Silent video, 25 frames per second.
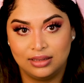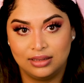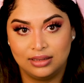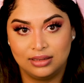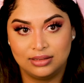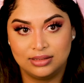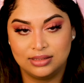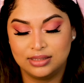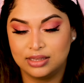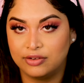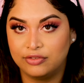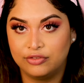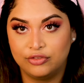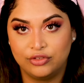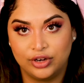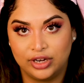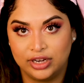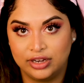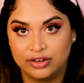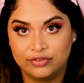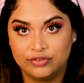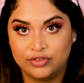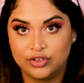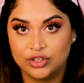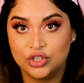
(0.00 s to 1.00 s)

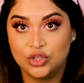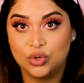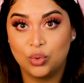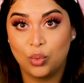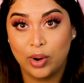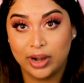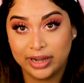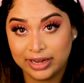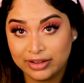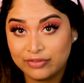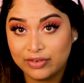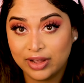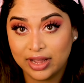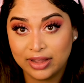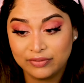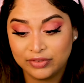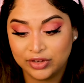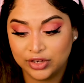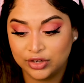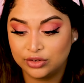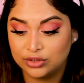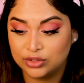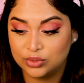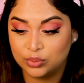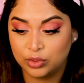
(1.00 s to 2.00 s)
suffering for 25
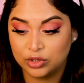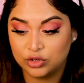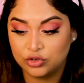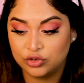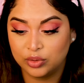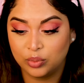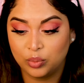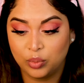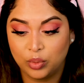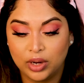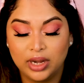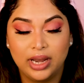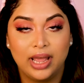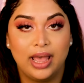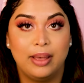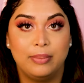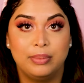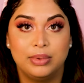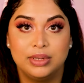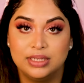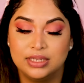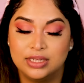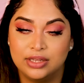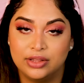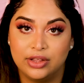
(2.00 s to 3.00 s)
years, wondering what
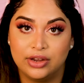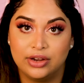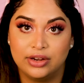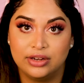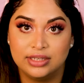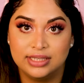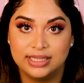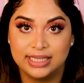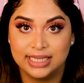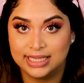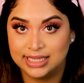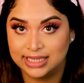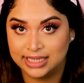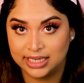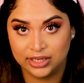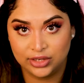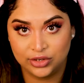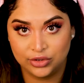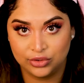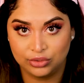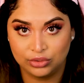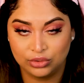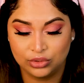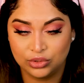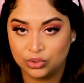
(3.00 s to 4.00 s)
happened to their
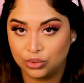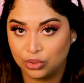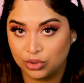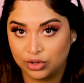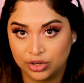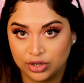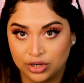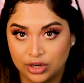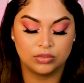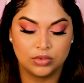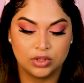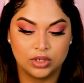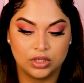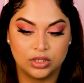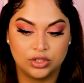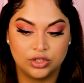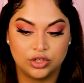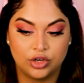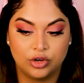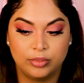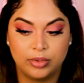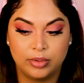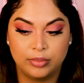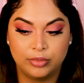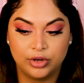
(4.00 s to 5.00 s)
16-year-old daughter? So
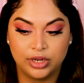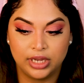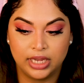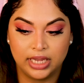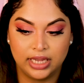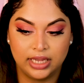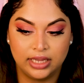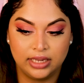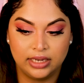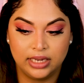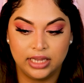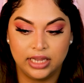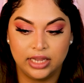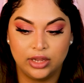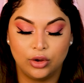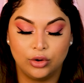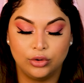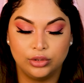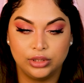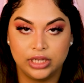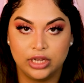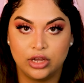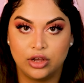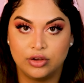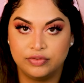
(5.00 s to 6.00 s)
remember Ian, he
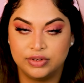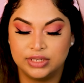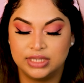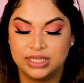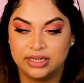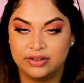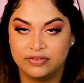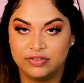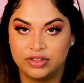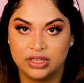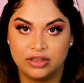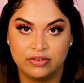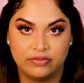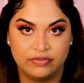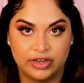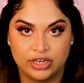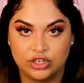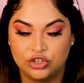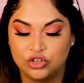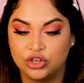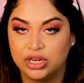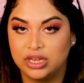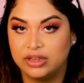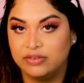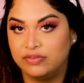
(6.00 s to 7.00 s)
only offered to give the
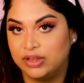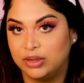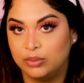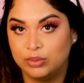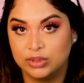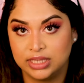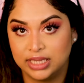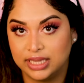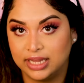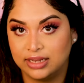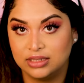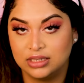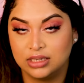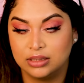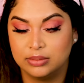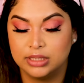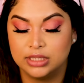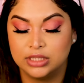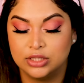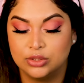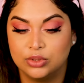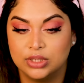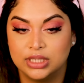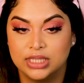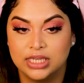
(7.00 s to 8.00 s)
confession if he was allowed to commit
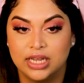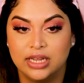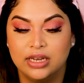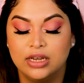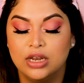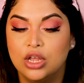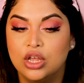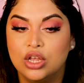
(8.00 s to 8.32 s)
suicide.